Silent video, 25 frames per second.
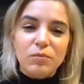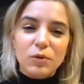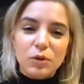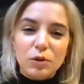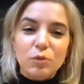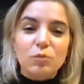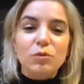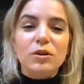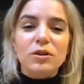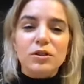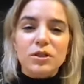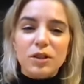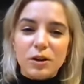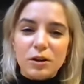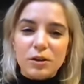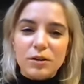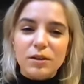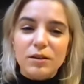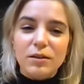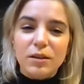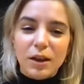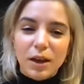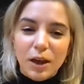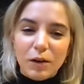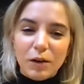you will start
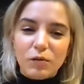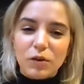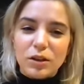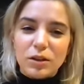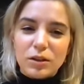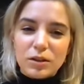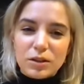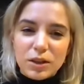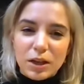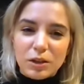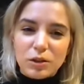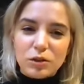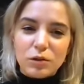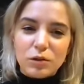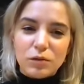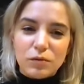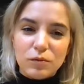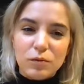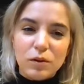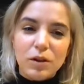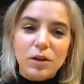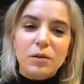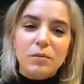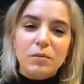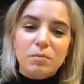having the sense of
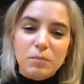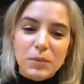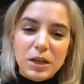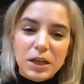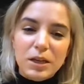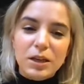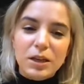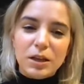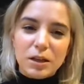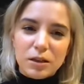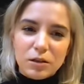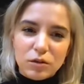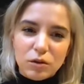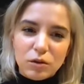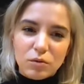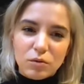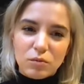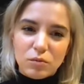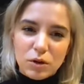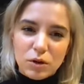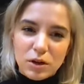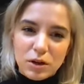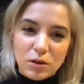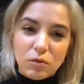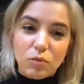meaning in your work